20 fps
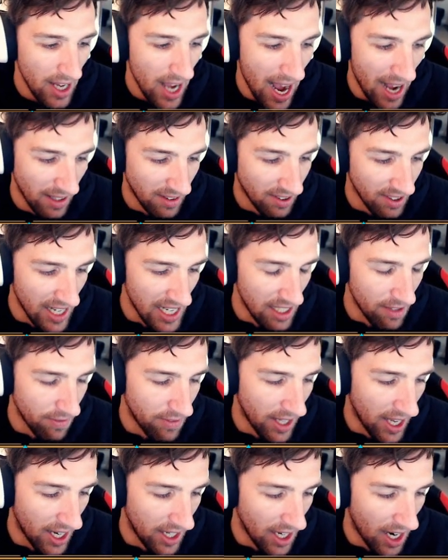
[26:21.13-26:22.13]
Outside of
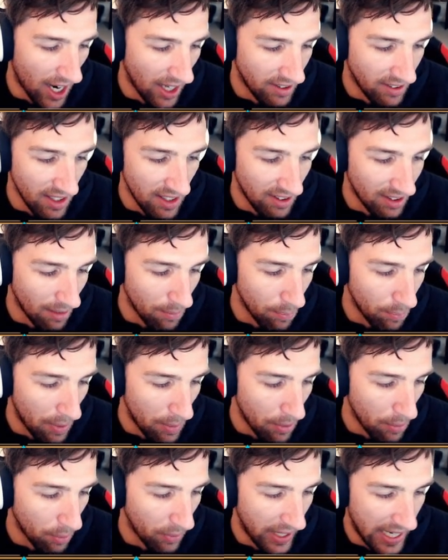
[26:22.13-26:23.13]
that, I see some
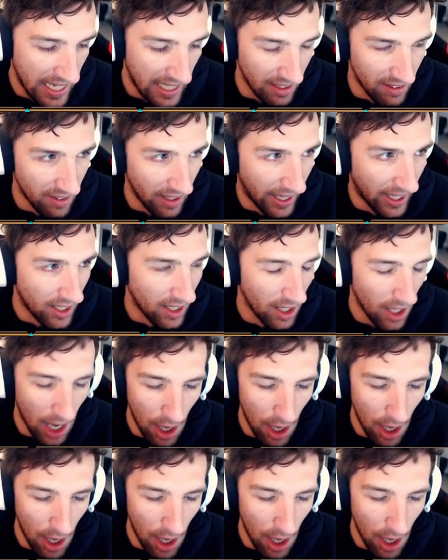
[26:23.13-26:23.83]
people playing a deck.